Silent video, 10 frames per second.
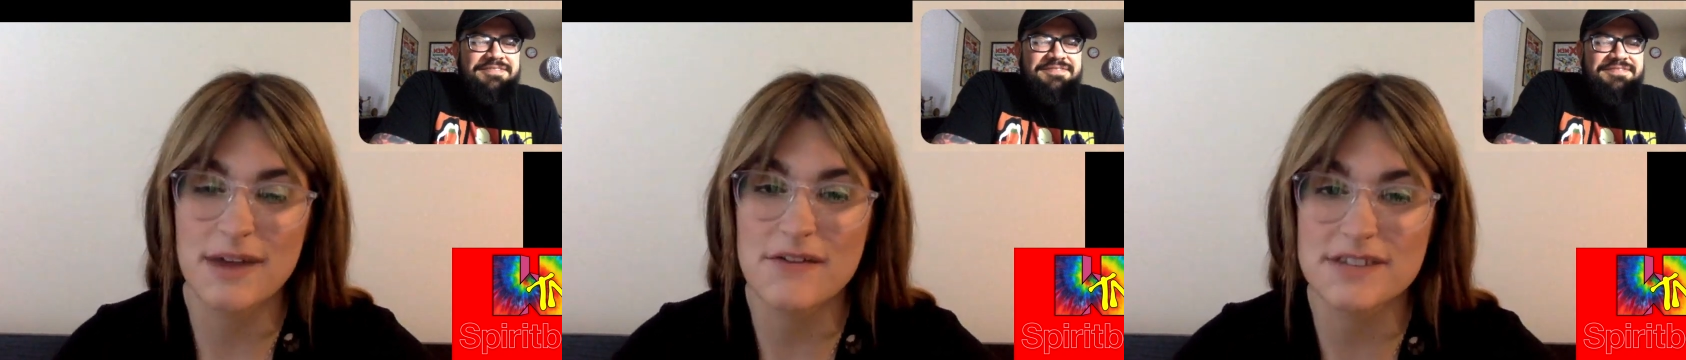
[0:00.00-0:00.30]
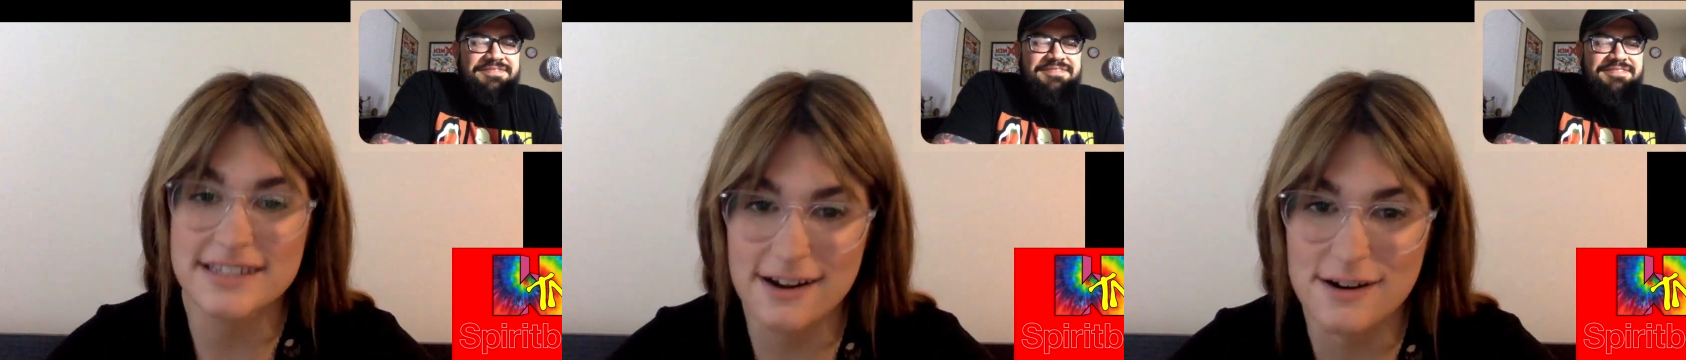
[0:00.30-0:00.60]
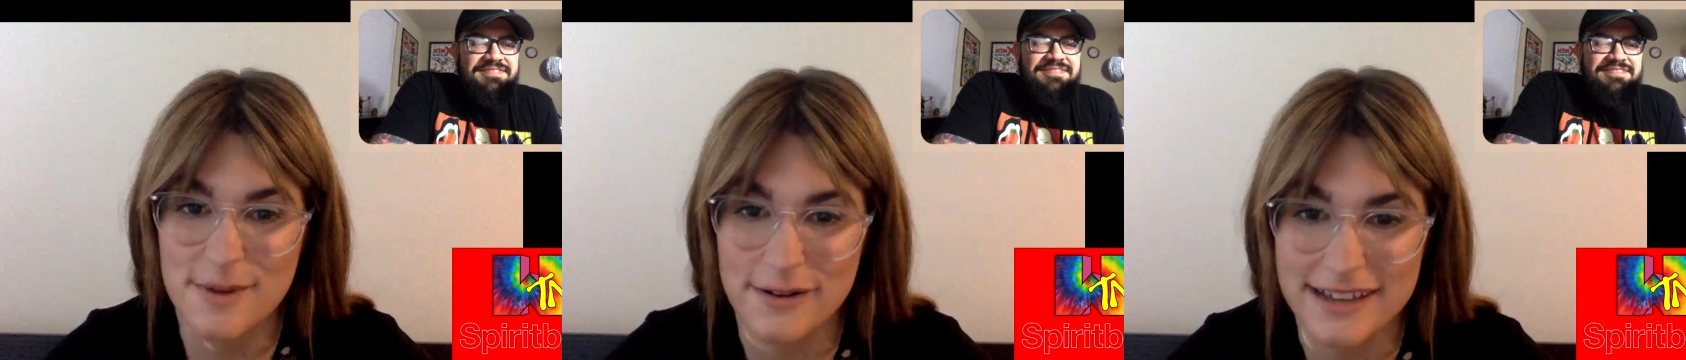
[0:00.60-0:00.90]
Speaker 1: and we have a
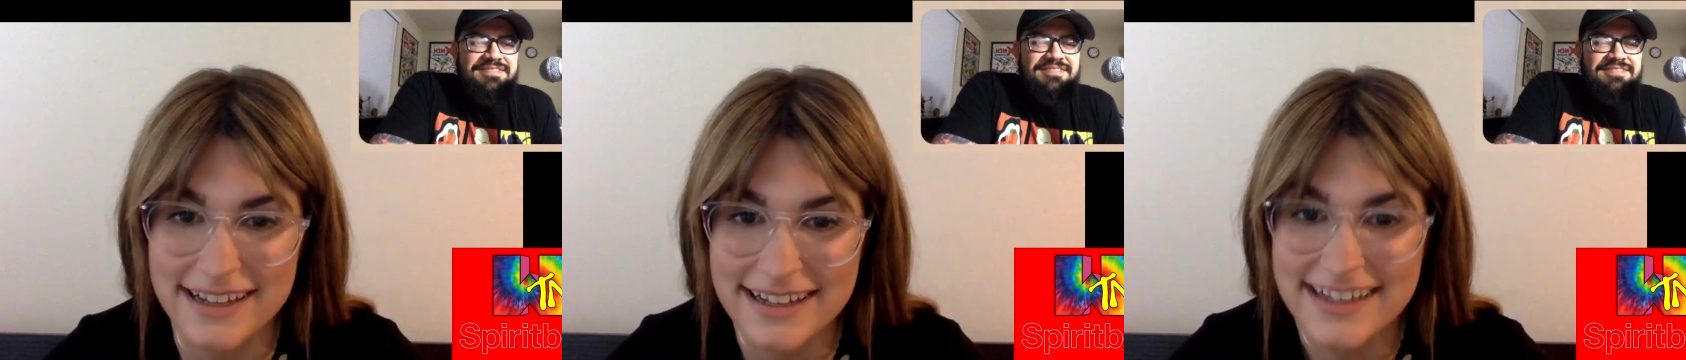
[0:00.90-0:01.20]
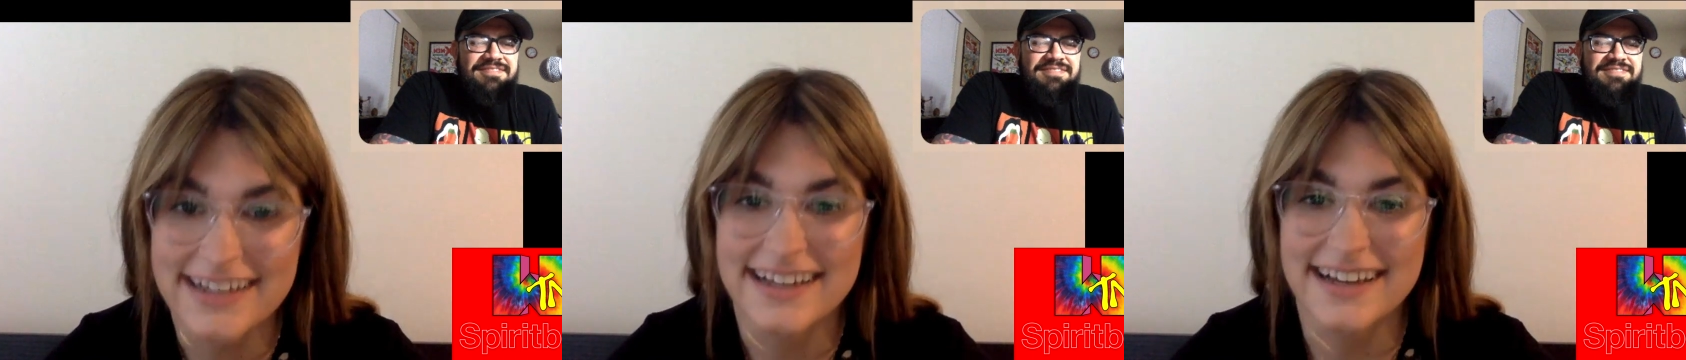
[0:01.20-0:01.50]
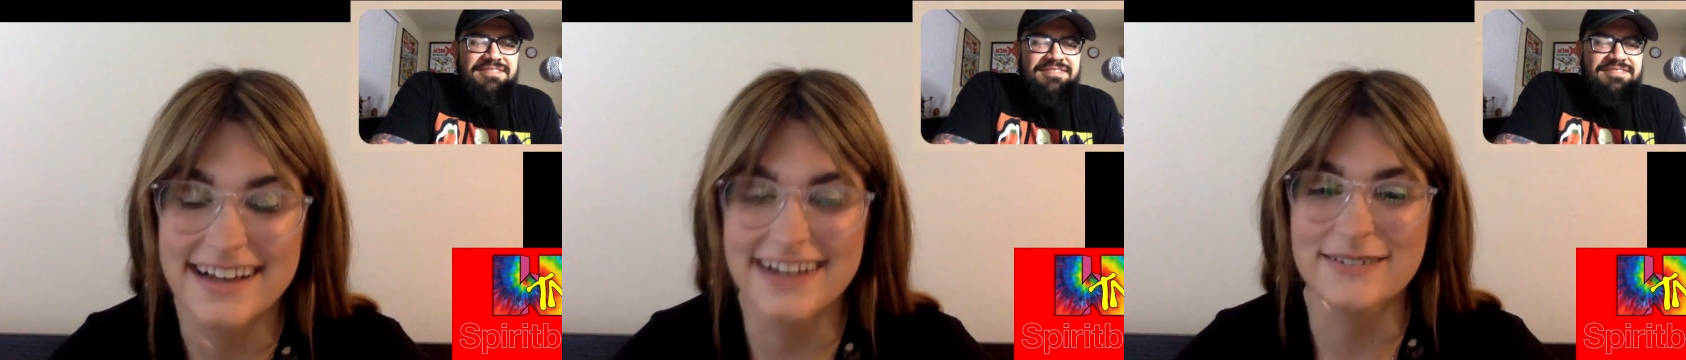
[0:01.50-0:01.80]
ceremony
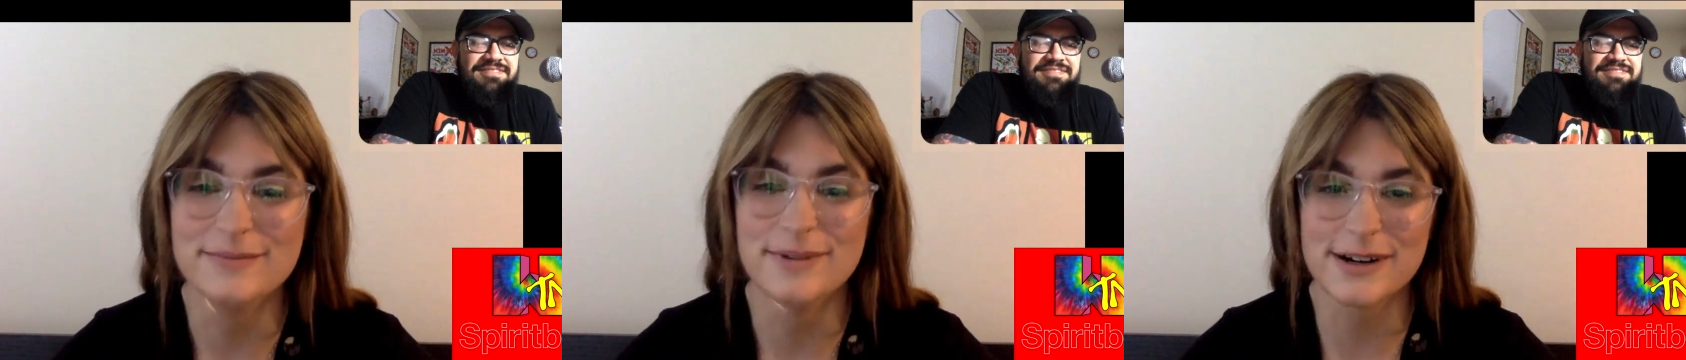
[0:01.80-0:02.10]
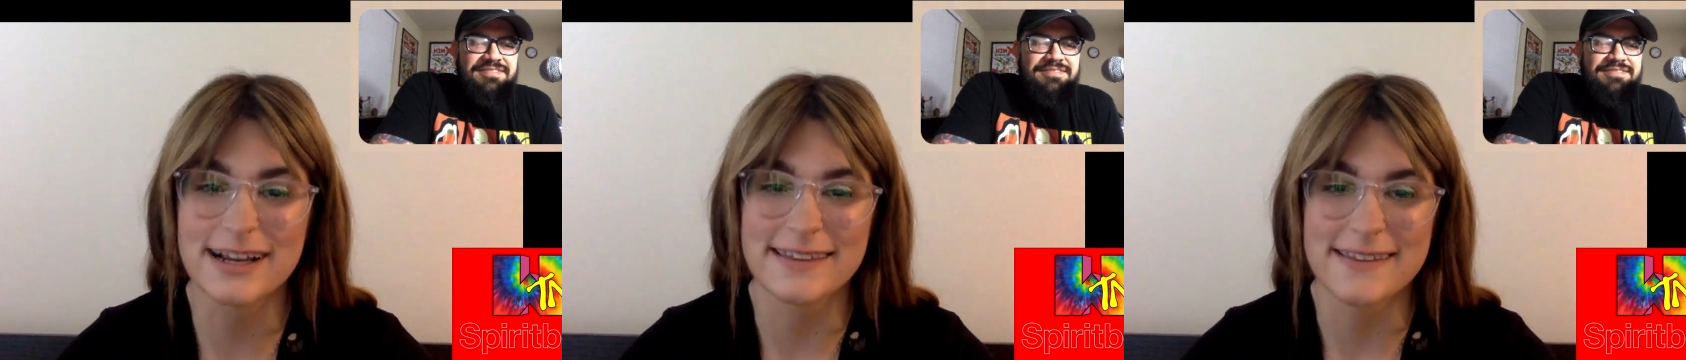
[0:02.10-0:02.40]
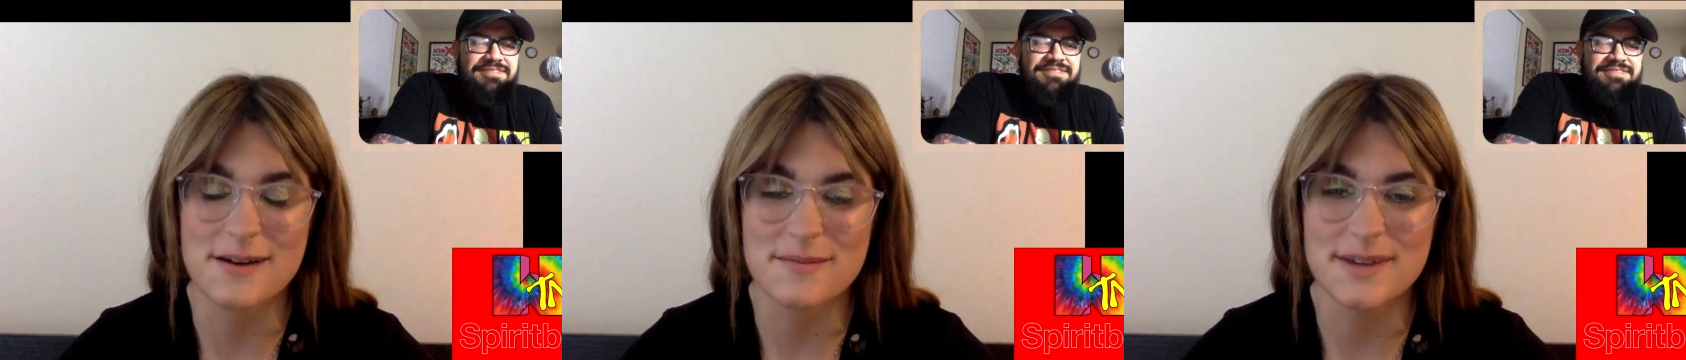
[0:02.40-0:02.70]
burning
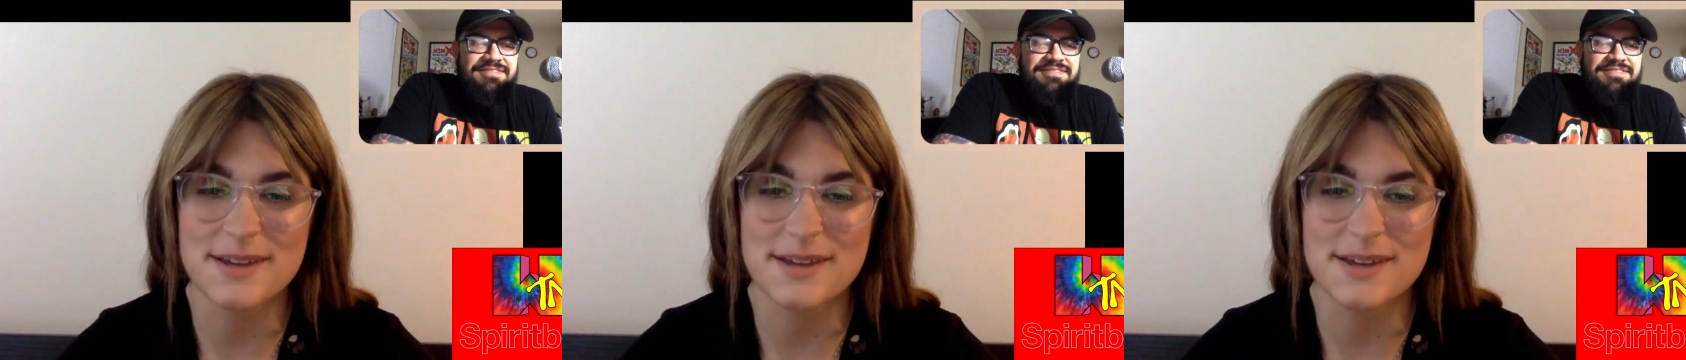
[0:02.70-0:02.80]
them,